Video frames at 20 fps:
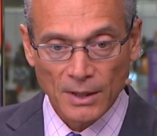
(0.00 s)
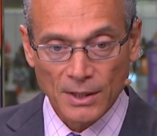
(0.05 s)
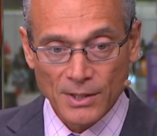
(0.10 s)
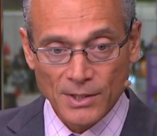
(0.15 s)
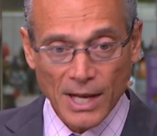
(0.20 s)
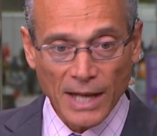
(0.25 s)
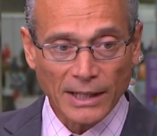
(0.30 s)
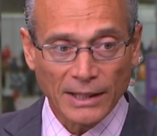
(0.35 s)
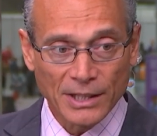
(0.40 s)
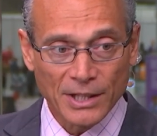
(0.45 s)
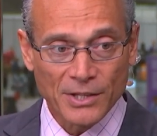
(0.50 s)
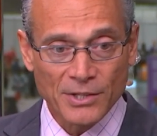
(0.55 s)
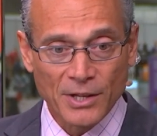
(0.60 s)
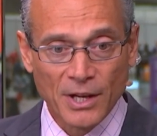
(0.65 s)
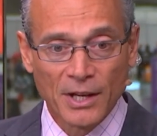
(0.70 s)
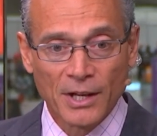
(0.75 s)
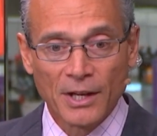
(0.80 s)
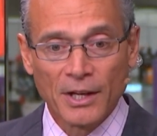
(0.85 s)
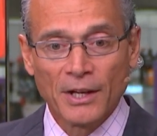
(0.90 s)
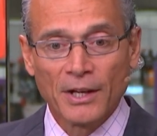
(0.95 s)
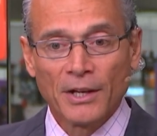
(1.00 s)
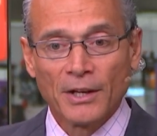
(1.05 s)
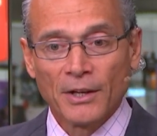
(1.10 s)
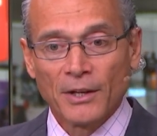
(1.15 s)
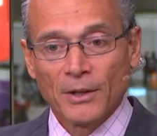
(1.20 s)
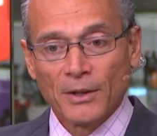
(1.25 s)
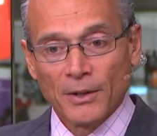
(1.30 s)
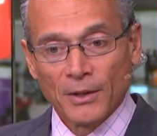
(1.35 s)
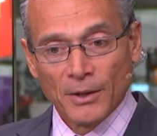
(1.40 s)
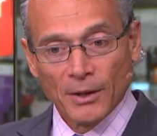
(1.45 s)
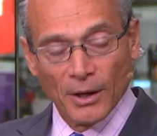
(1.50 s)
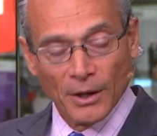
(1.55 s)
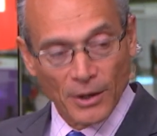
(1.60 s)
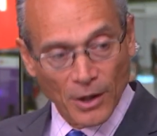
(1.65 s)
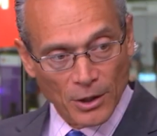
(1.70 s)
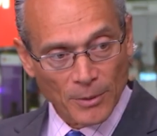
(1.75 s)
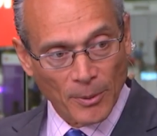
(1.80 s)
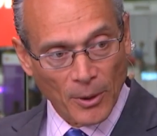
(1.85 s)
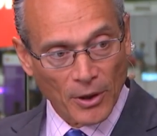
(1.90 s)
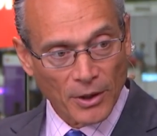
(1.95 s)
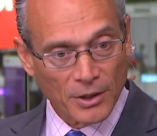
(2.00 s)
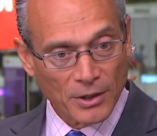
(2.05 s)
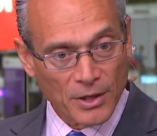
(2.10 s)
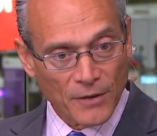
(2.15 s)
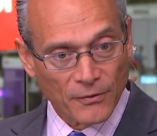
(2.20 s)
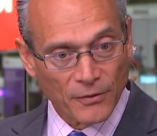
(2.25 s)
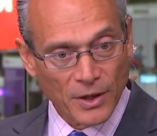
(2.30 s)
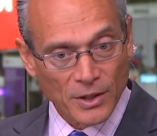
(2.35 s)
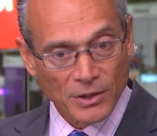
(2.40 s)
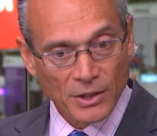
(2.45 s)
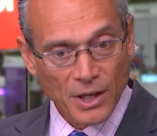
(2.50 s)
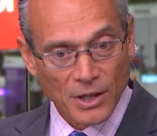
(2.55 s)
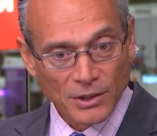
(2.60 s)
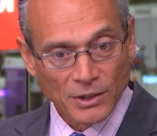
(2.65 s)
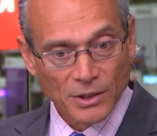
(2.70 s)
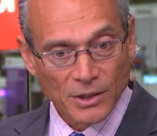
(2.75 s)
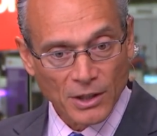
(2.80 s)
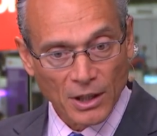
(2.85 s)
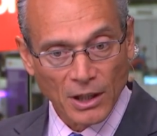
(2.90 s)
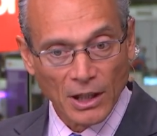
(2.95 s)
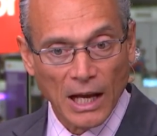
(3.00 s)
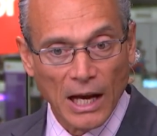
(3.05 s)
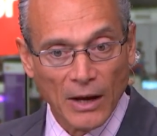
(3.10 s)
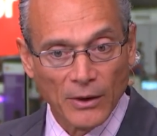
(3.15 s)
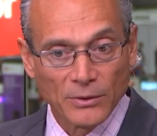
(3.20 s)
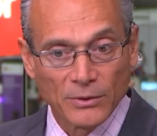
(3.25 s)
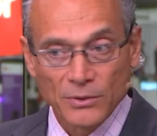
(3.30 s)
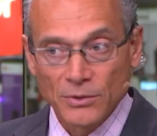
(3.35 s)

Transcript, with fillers: The second is Another part of the differentiation is cloud.